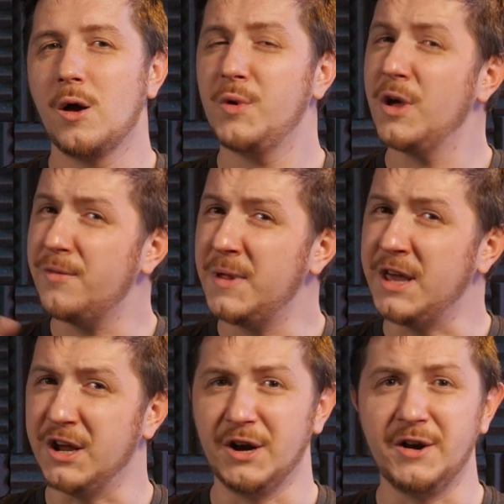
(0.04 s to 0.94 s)
We often
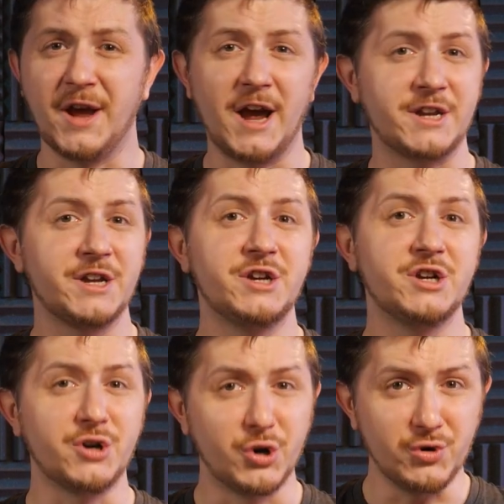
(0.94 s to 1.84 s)
hear that
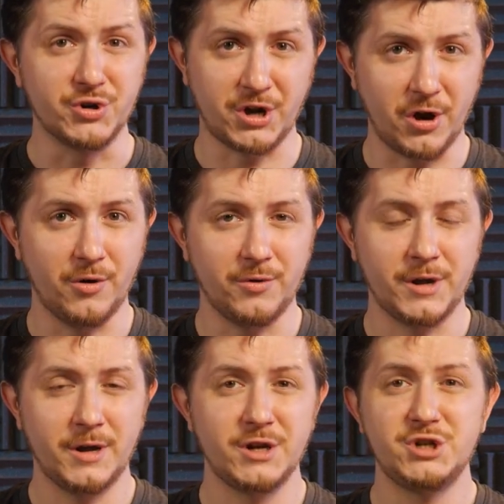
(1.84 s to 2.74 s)
good code
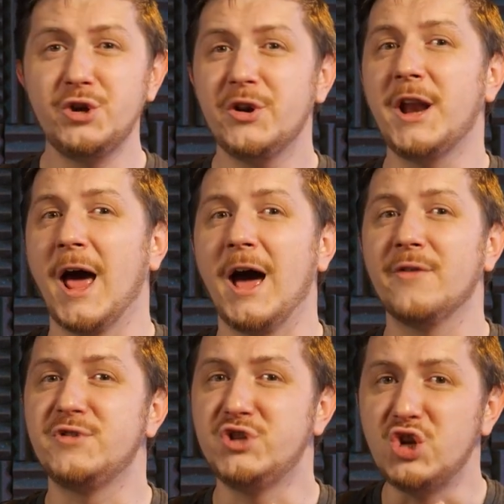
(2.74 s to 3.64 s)
shouldn't
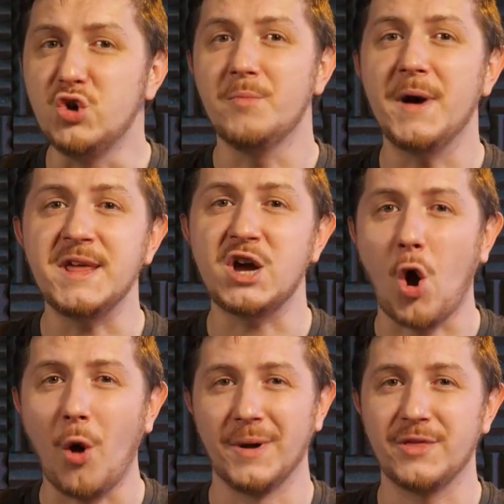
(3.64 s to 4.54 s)
have too many
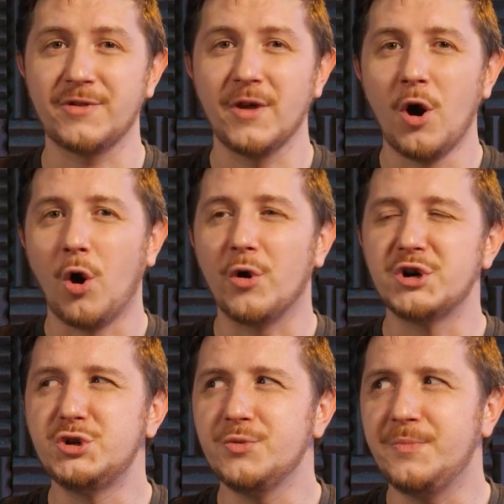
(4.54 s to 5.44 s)
comments or
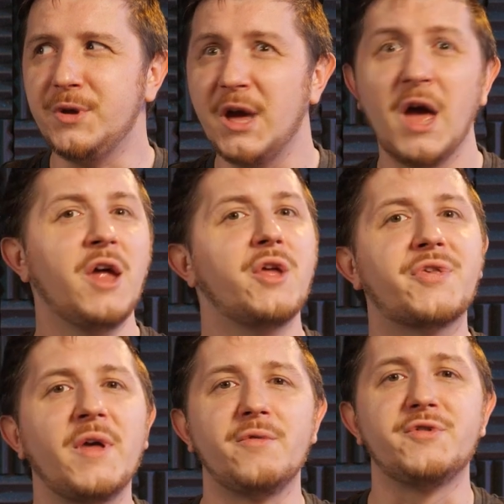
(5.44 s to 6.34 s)
should be
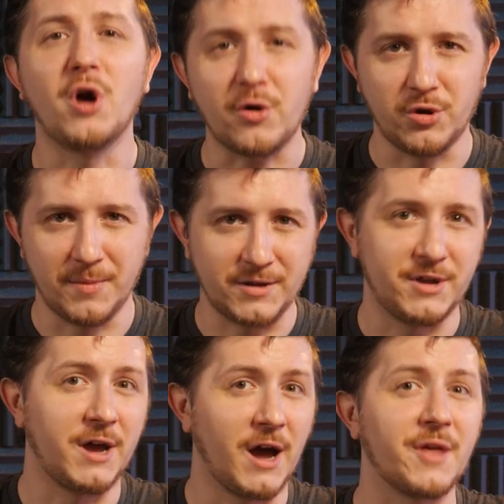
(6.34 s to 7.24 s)

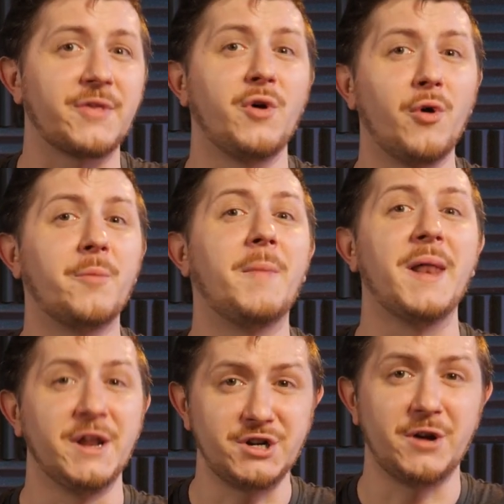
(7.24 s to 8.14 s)
self-documenting as your
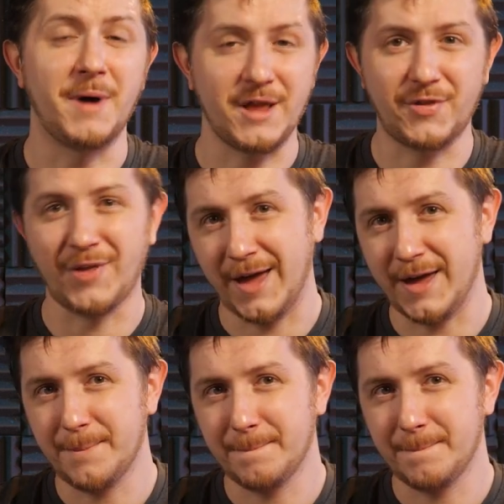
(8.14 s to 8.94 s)
manager might say.